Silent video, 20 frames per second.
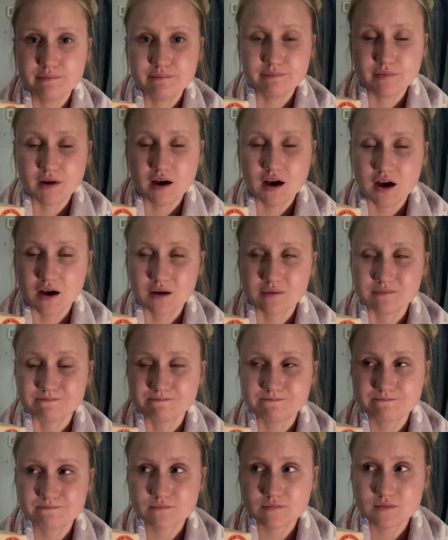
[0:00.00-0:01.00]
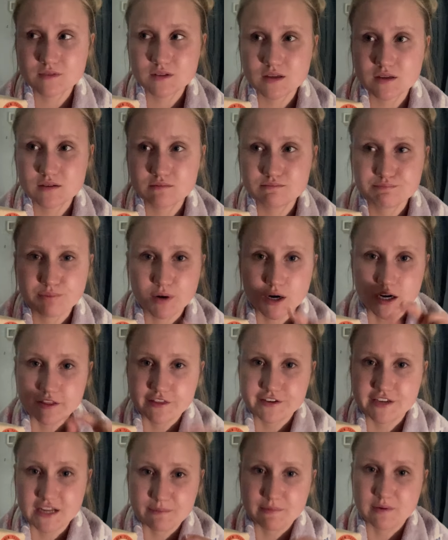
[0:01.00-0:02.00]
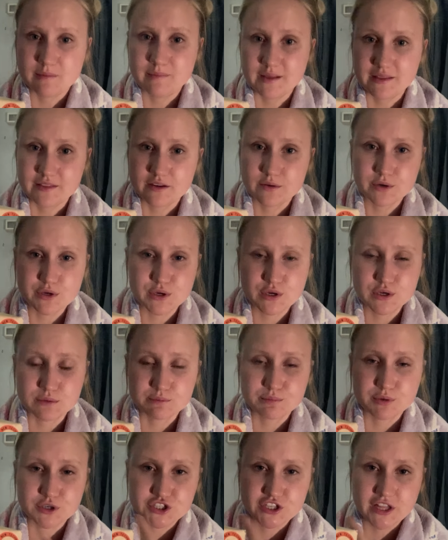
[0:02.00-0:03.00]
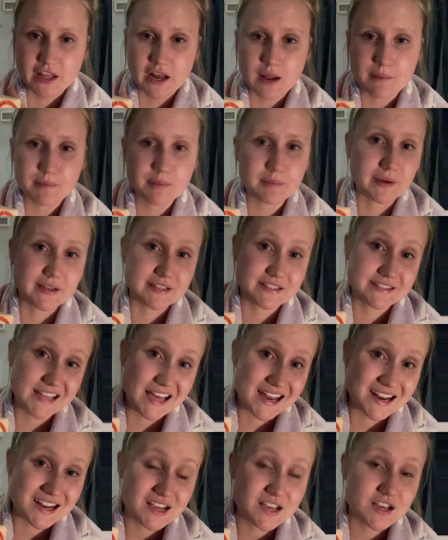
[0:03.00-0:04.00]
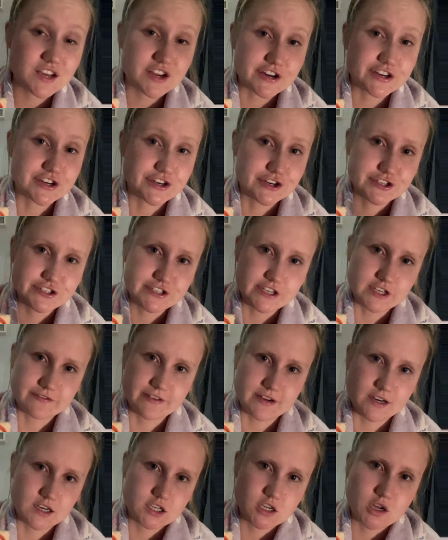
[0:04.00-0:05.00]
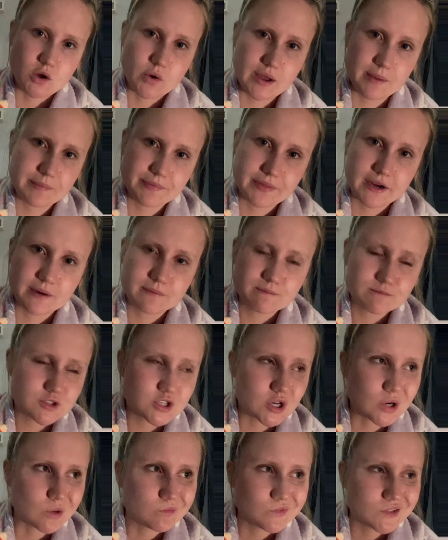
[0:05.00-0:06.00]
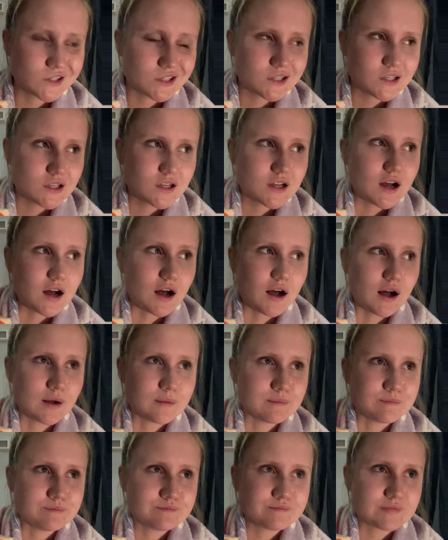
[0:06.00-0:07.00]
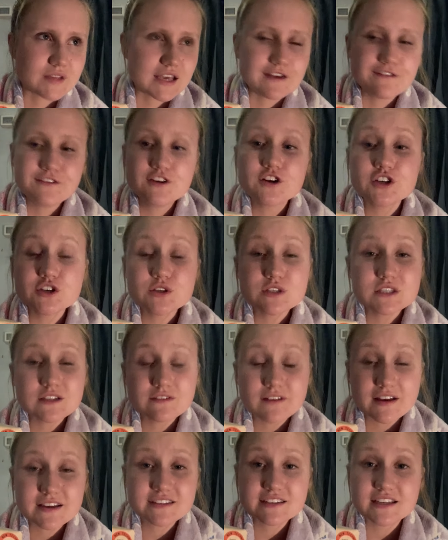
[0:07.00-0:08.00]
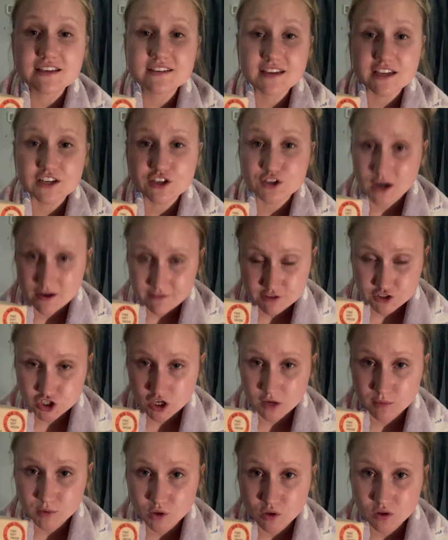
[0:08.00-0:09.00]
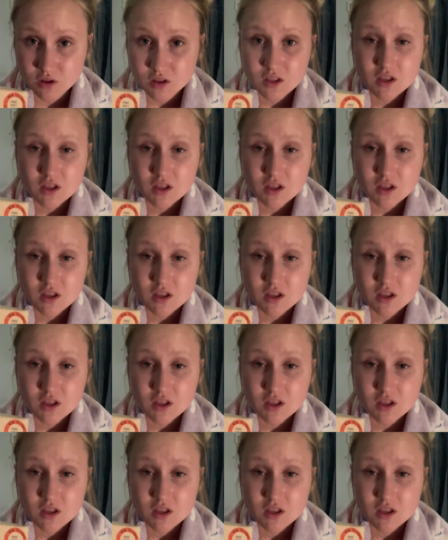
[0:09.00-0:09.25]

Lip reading: part of the tampon being there where you can push that up. But instead, you're using your finger to go way up there. So if you're using the Flex disc and you're having trouble,